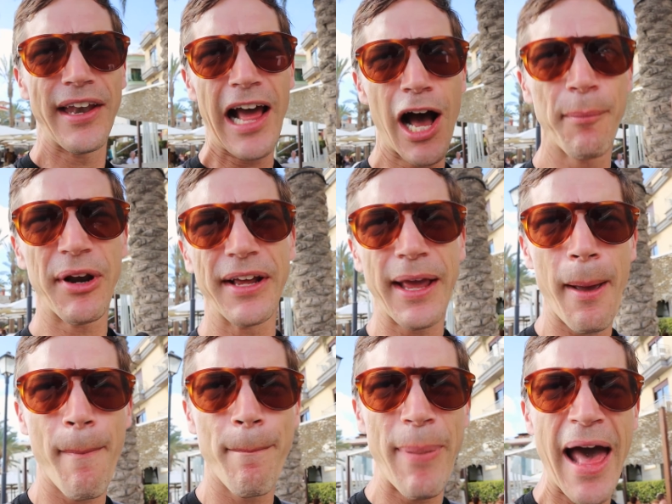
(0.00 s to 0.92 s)
Now I'm gonna
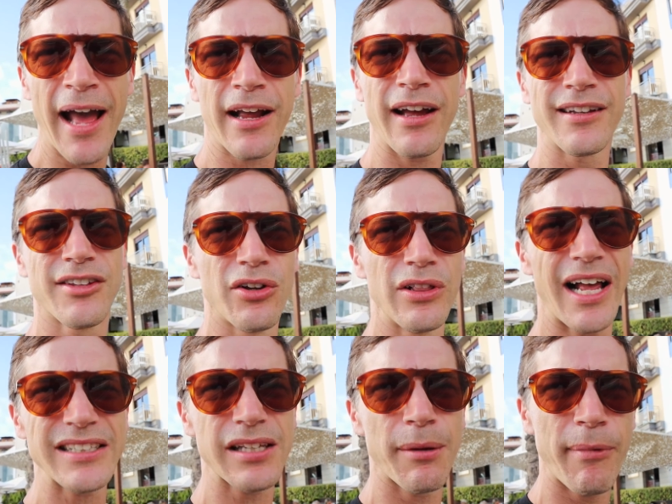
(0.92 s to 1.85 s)
get back to
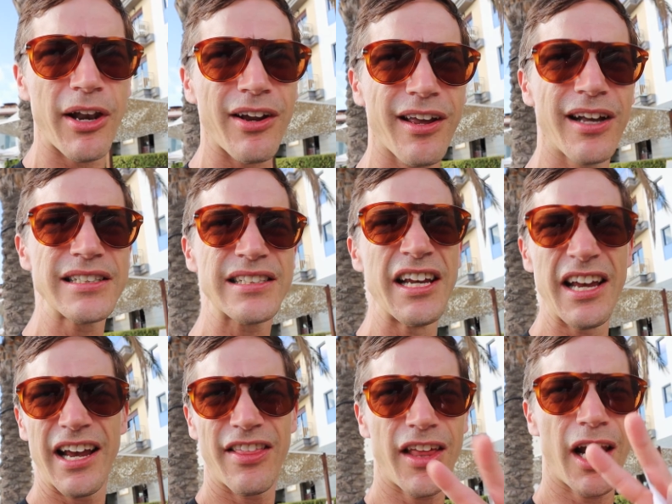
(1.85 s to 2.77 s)
Las Américas,
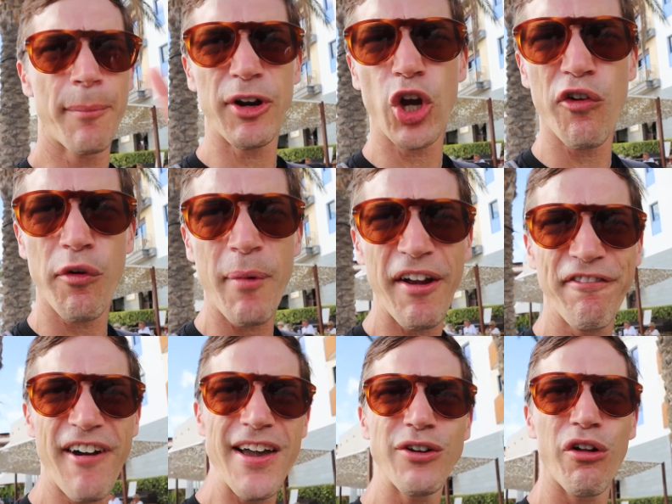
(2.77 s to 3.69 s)
and then I'm gonna go over my
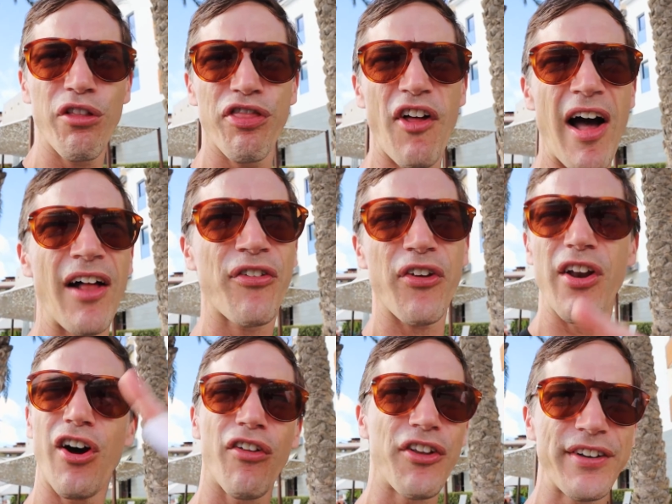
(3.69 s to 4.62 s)
final thoughts
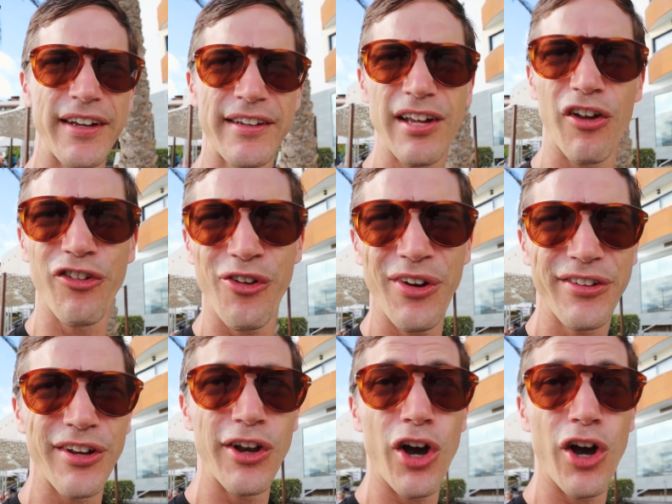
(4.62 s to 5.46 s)
and all the details you need to